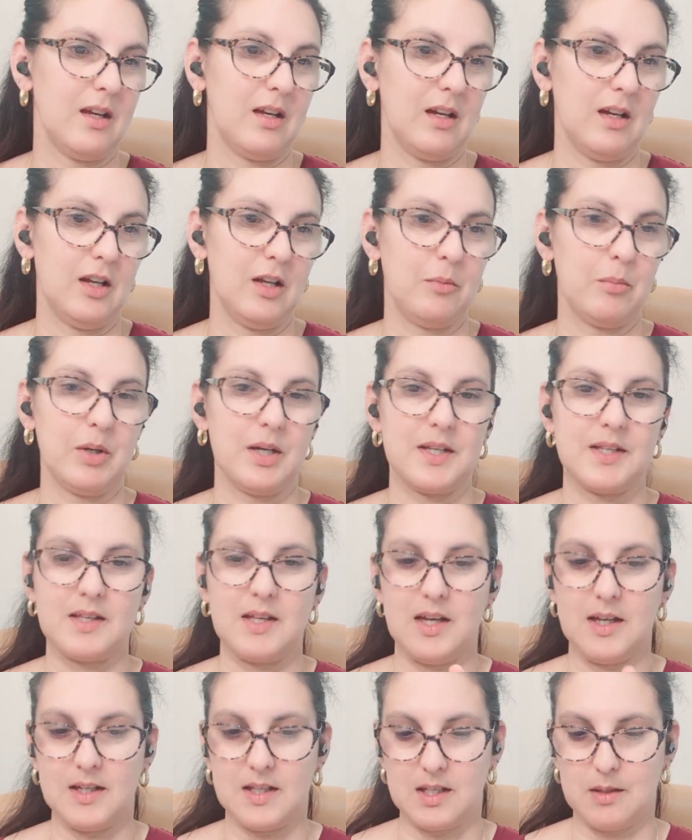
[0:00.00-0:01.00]
learn by
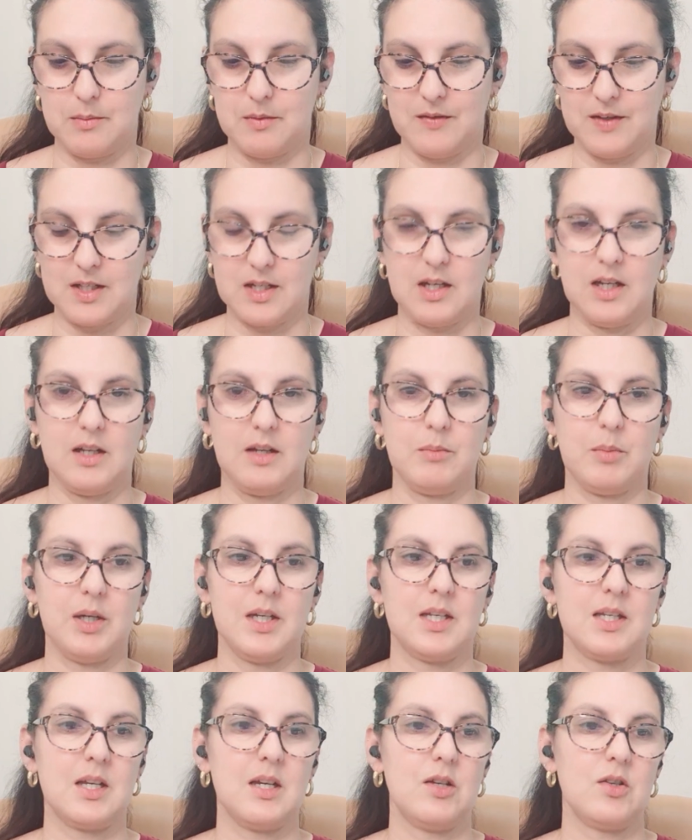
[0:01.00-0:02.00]
sight, some of us learn by
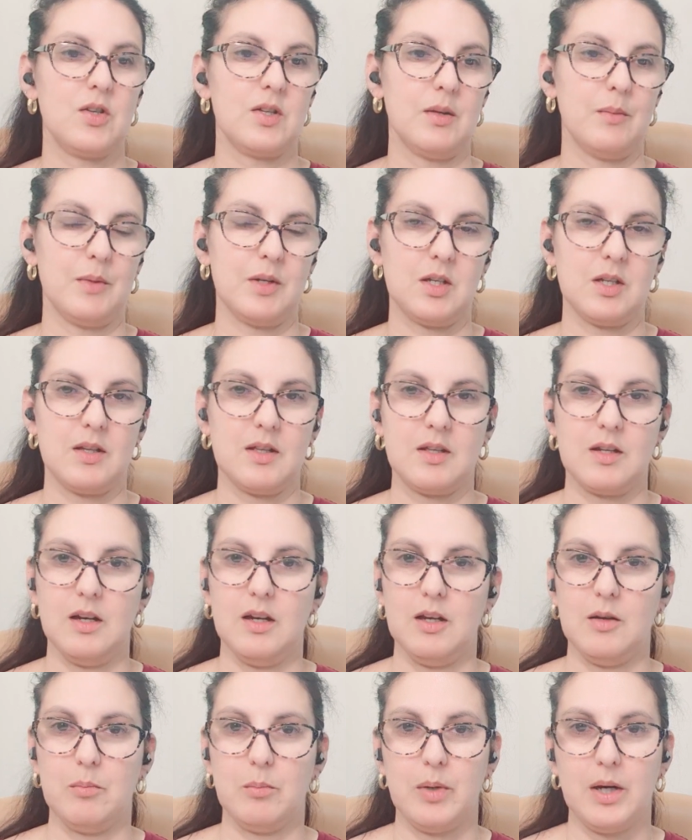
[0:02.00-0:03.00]
touch, some of us
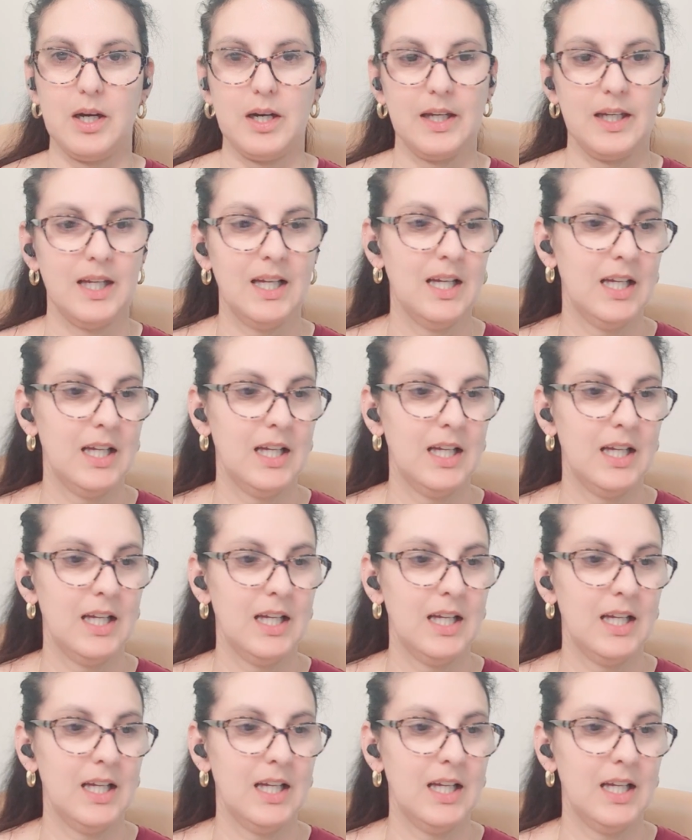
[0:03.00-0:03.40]
learn by,